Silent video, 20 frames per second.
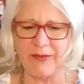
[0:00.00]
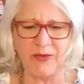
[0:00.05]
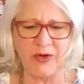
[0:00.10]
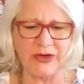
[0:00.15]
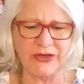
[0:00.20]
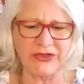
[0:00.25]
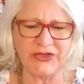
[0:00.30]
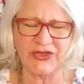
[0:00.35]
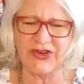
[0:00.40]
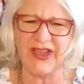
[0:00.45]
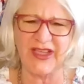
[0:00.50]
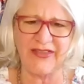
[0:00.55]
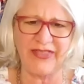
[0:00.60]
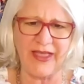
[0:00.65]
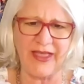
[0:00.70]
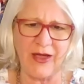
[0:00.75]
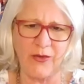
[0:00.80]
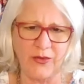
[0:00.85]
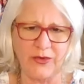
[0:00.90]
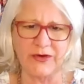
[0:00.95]
I'm not sure how
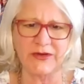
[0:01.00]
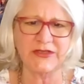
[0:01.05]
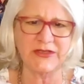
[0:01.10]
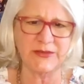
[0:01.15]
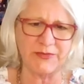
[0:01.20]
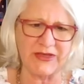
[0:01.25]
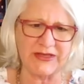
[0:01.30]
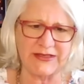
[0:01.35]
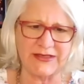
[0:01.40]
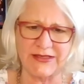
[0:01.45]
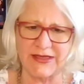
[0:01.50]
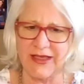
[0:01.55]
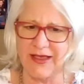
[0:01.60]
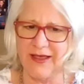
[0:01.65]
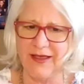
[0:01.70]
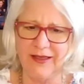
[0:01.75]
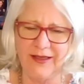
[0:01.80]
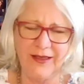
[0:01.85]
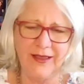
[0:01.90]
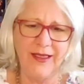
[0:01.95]
that works, but
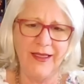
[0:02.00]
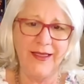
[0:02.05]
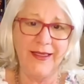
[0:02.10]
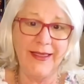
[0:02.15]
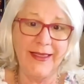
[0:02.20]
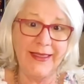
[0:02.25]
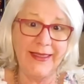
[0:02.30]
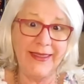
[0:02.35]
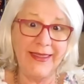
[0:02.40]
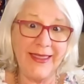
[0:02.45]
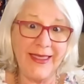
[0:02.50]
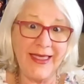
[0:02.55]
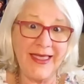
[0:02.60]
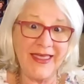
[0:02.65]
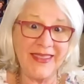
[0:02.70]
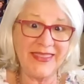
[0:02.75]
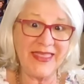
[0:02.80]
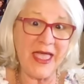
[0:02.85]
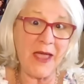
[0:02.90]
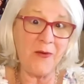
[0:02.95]
uh,
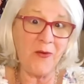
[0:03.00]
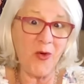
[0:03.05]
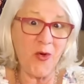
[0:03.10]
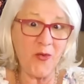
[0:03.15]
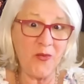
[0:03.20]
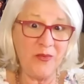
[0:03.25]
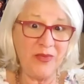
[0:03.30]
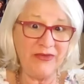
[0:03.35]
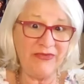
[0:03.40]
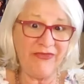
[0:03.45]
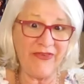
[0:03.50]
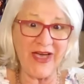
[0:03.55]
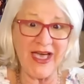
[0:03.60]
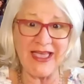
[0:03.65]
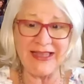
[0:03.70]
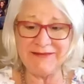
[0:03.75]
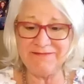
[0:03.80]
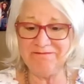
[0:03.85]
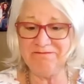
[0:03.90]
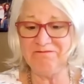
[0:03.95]
yeah, that won't be
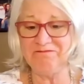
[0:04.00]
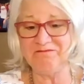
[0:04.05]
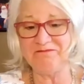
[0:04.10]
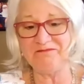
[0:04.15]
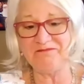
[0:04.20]
fun.